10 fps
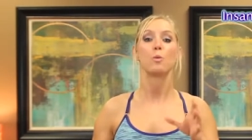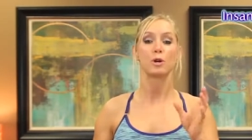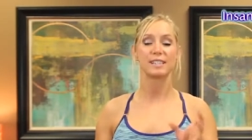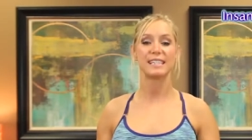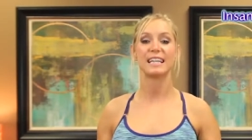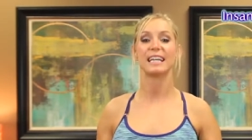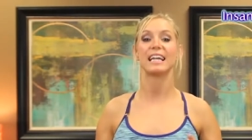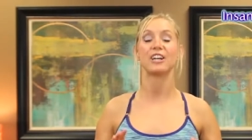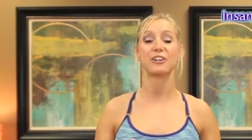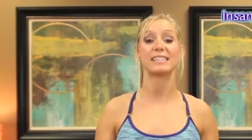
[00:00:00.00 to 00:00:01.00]
we're seeing an
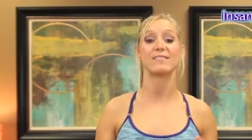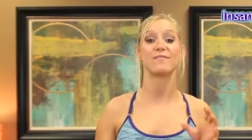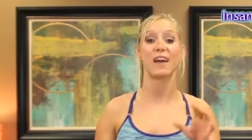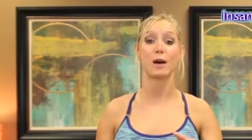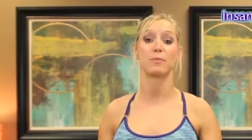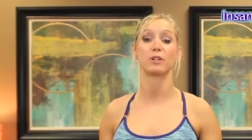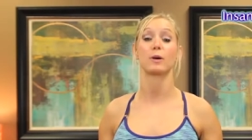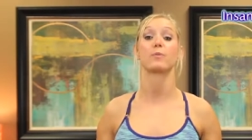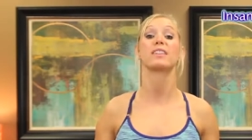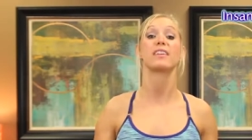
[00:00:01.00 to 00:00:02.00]
increase in fat
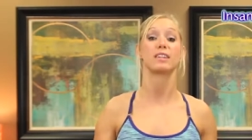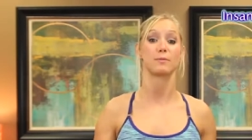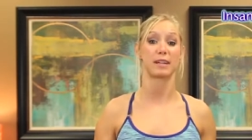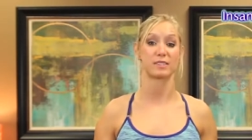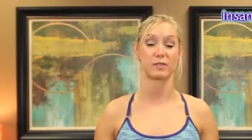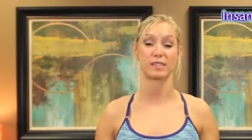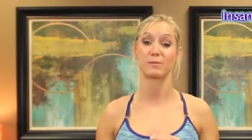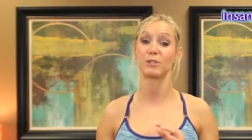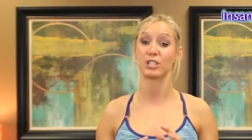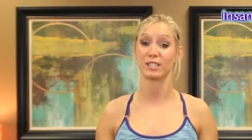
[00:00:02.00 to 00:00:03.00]
buildup within their muscles,
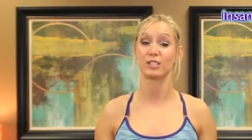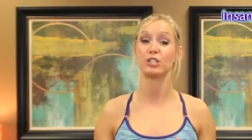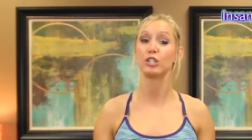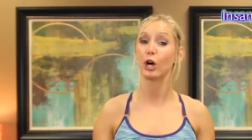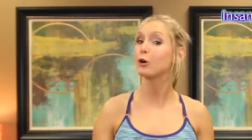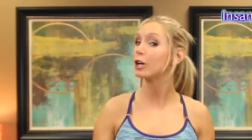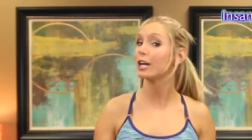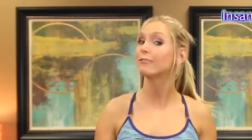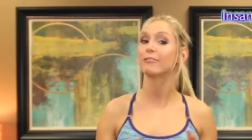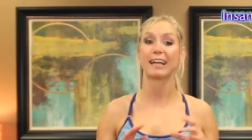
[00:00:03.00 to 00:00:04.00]
which is no
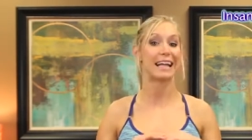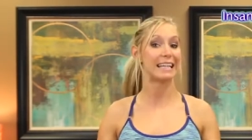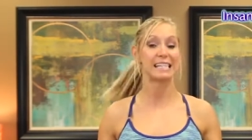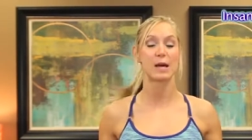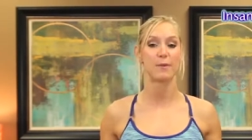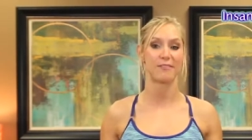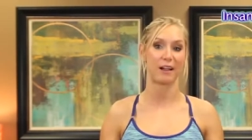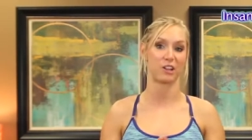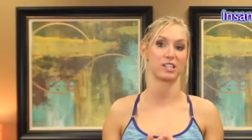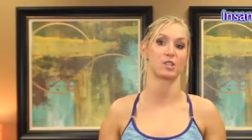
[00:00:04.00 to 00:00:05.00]
good for any type of
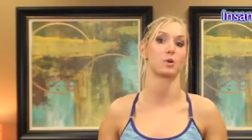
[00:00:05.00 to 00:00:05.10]
fat loss